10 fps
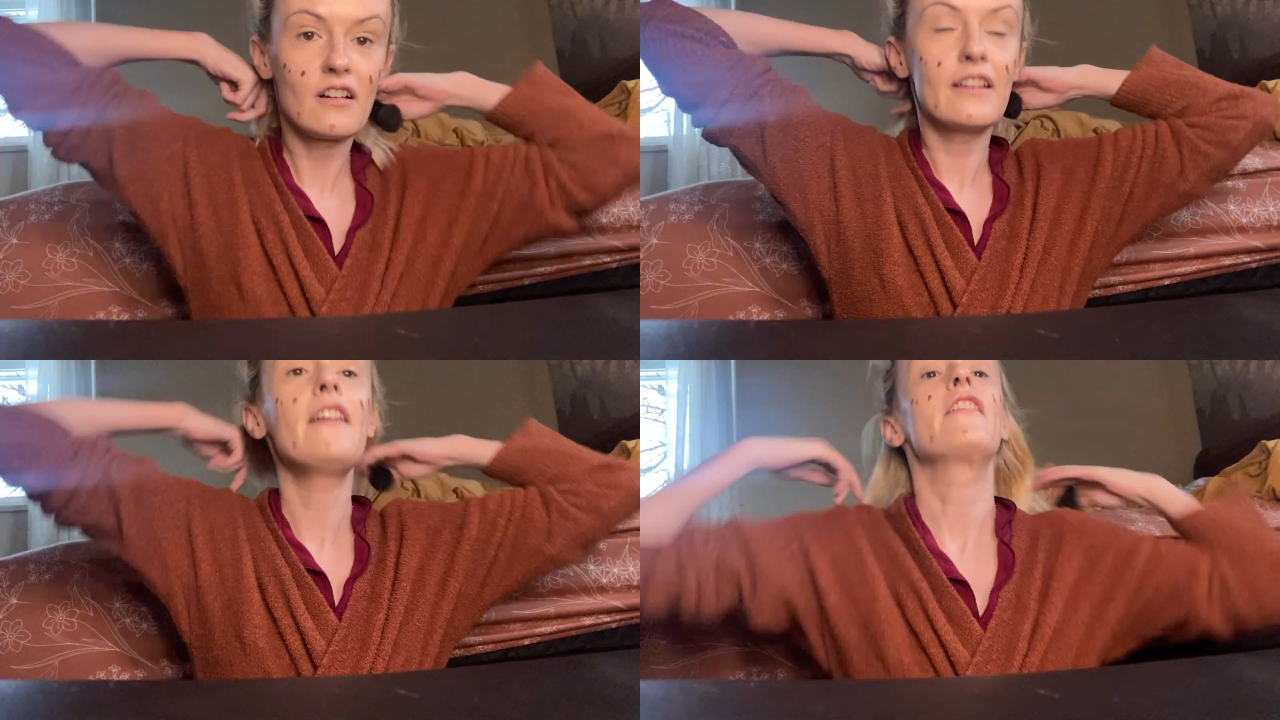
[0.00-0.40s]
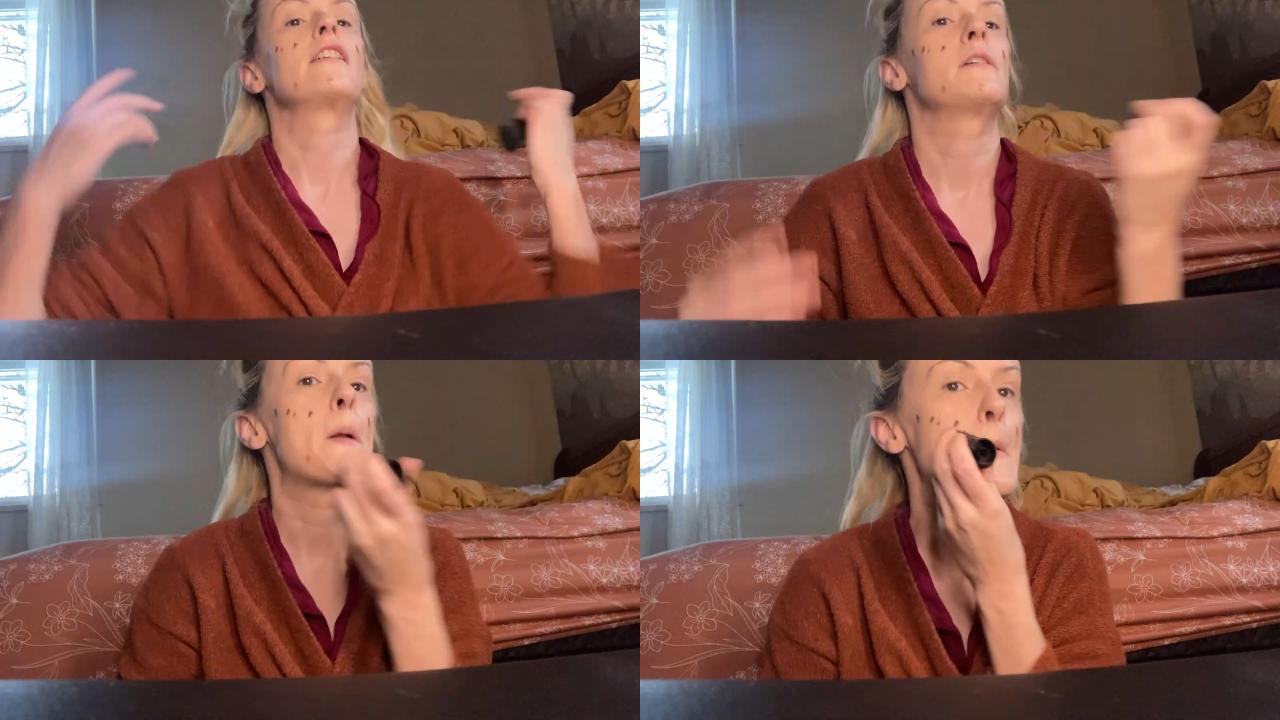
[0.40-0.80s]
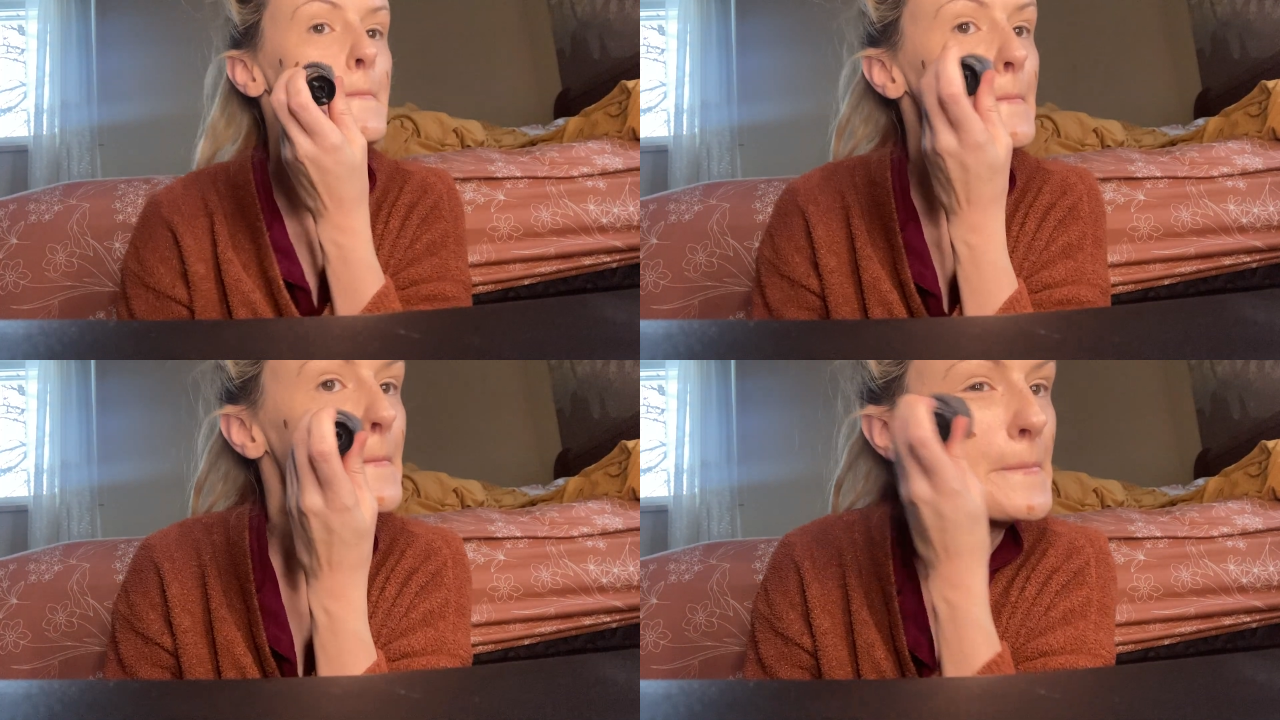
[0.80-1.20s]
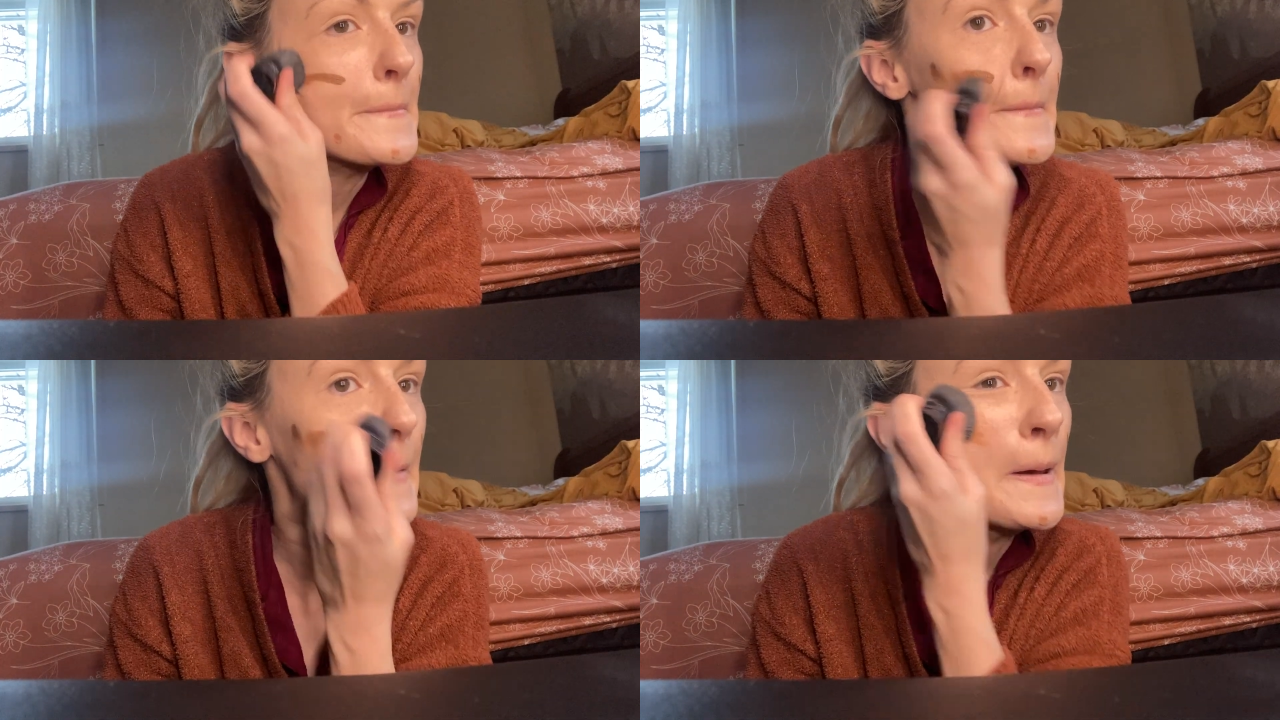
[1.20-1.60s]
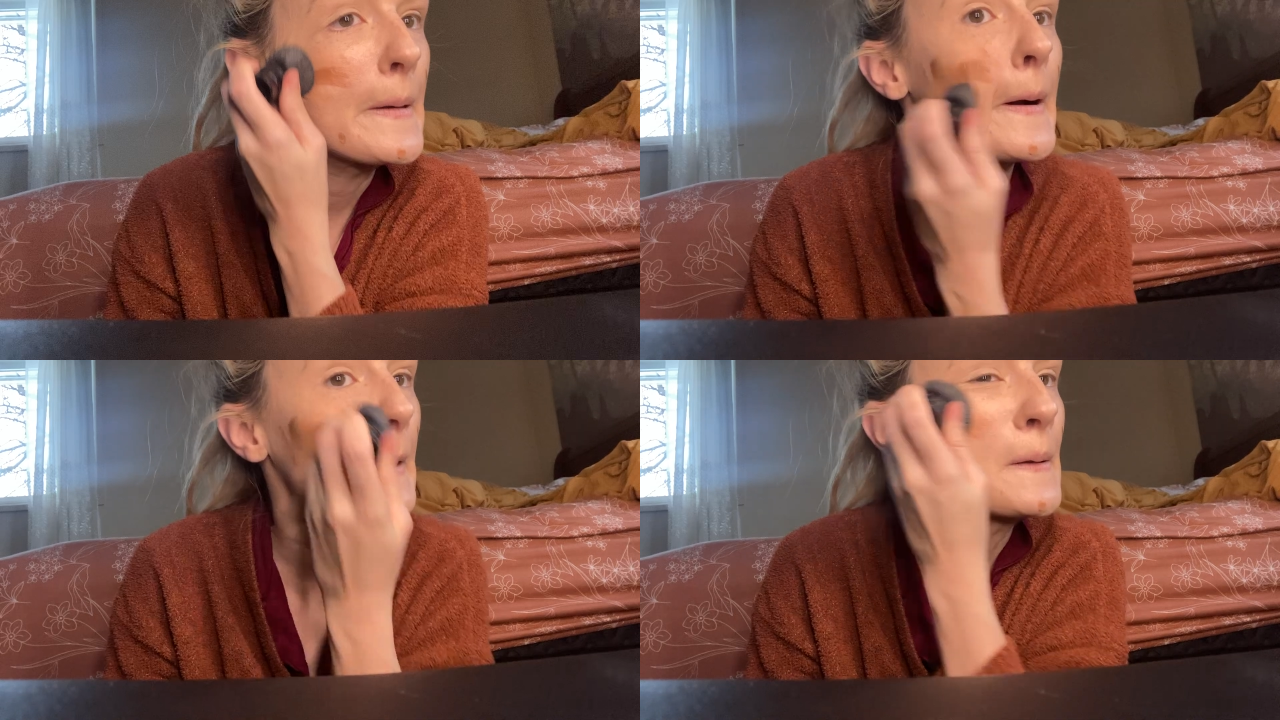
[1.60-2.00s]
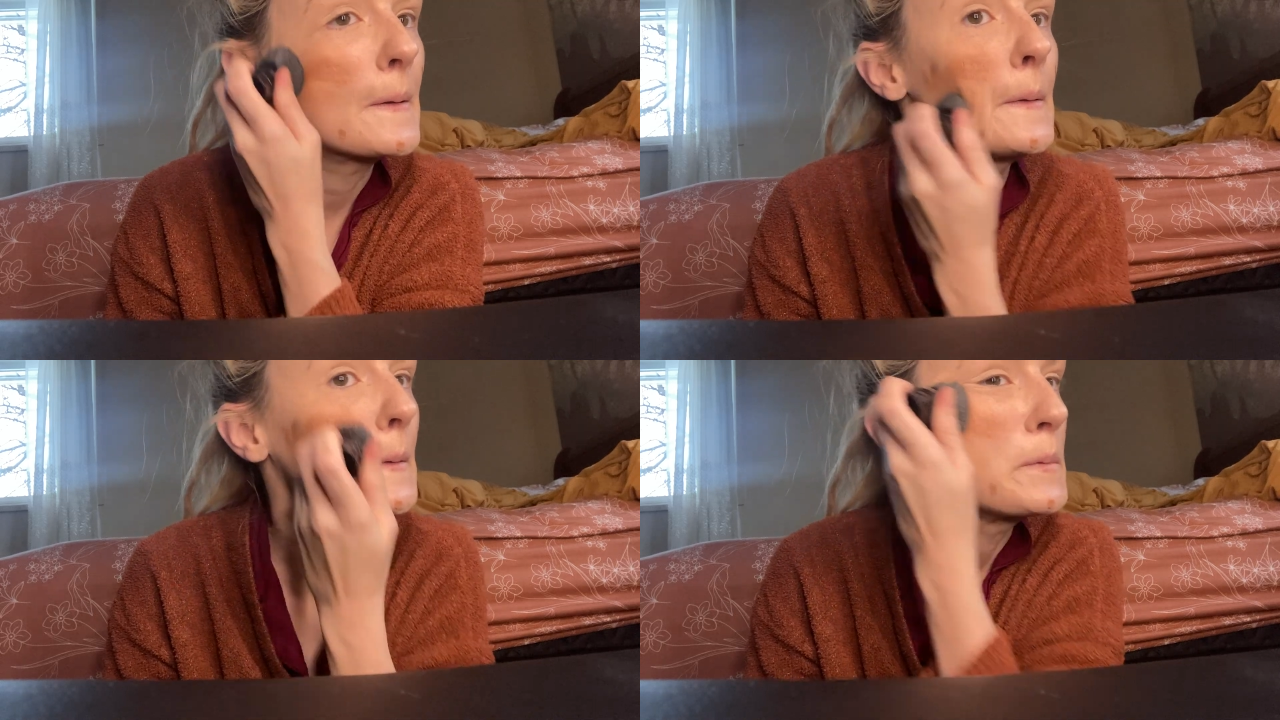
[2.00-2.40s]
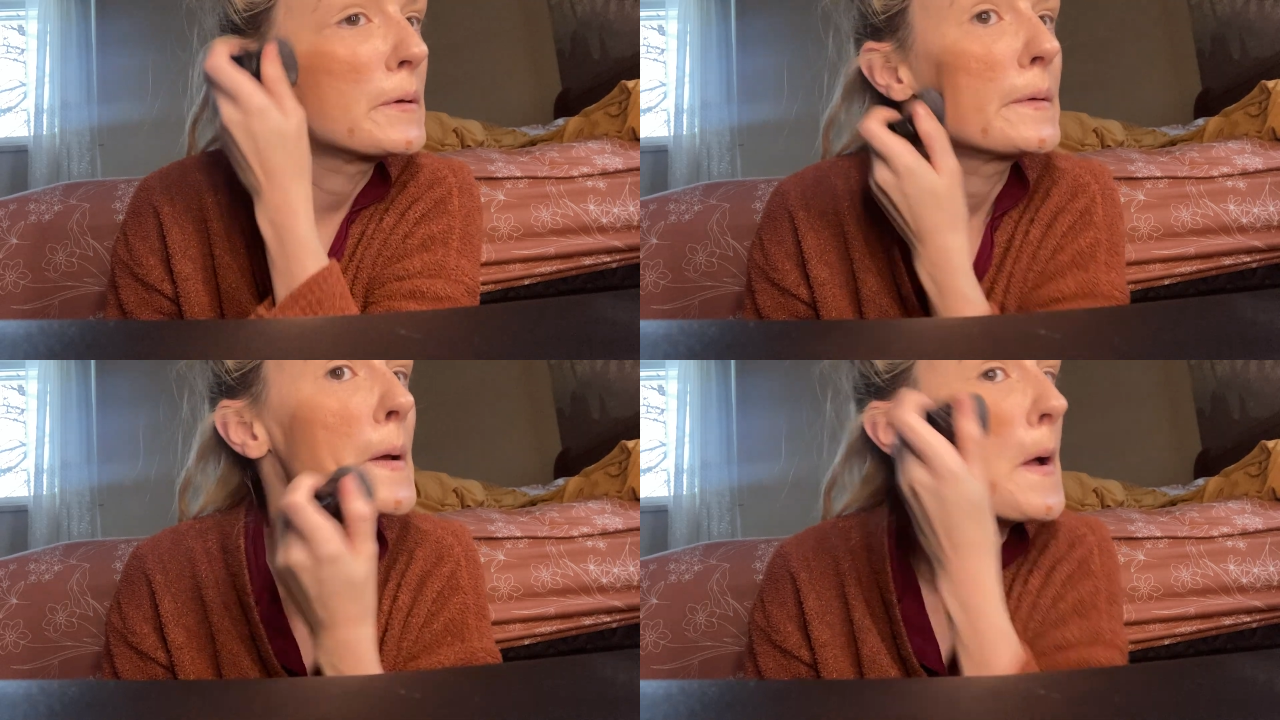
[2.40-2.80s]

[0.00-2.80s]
all together, and it darkens it a little bit.